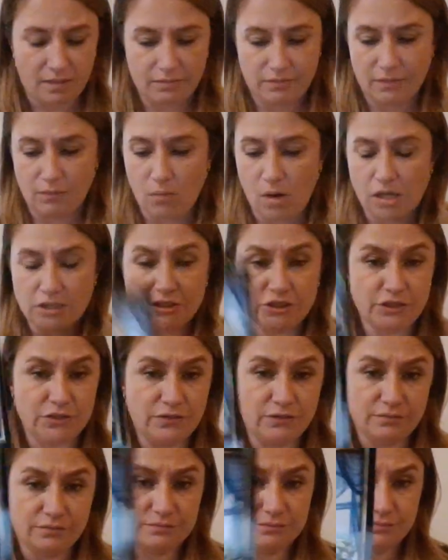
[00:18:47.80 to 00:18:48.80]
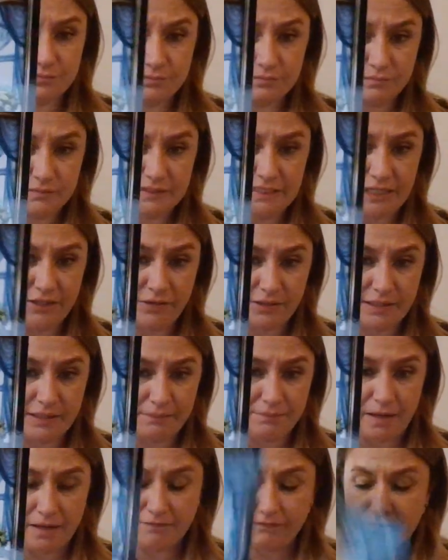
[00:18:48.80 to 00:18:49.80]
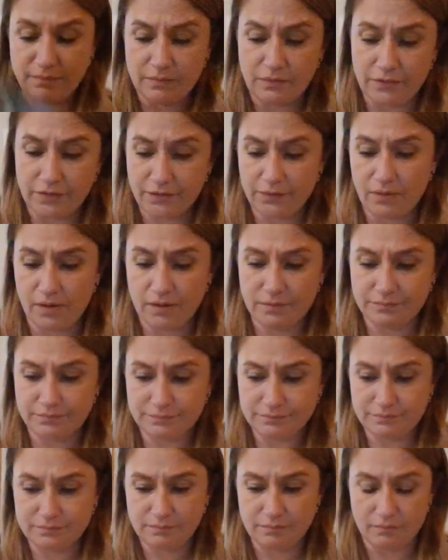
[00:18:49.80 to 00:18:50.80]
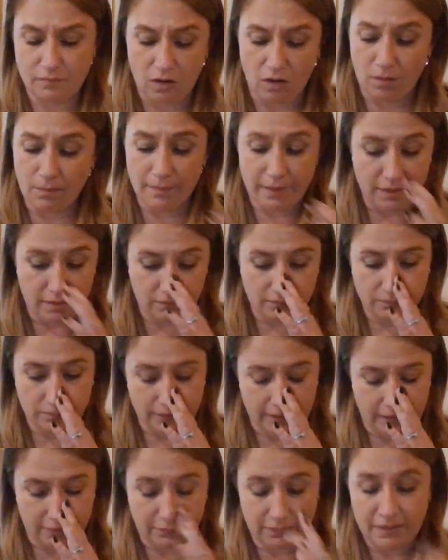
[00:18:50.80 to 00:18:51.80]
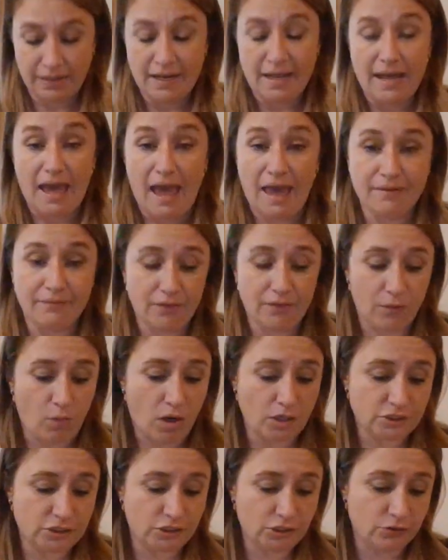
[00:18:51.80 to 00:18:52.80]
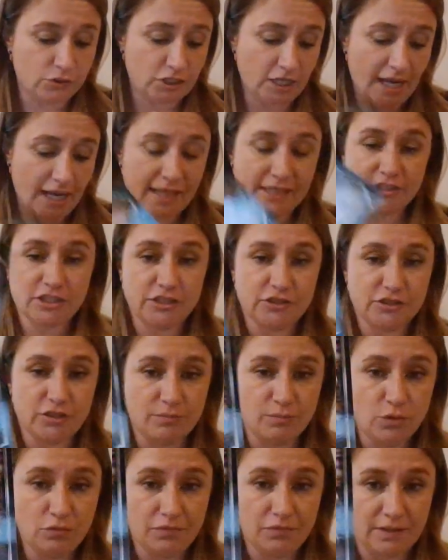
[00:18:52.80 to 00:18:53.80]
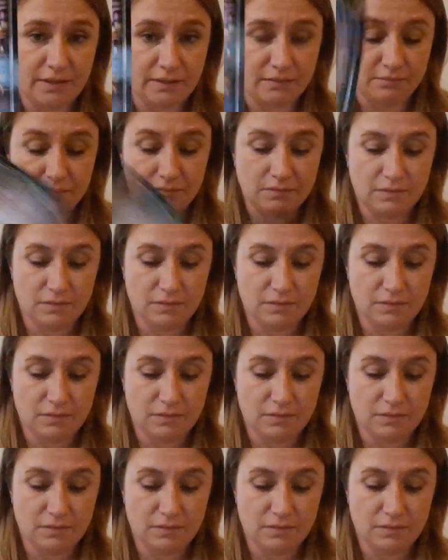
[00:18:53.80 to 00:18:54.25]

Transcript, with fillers: They're watching you secretly, main female. There you are, or male, whatever, and they're watching you change because you're moving.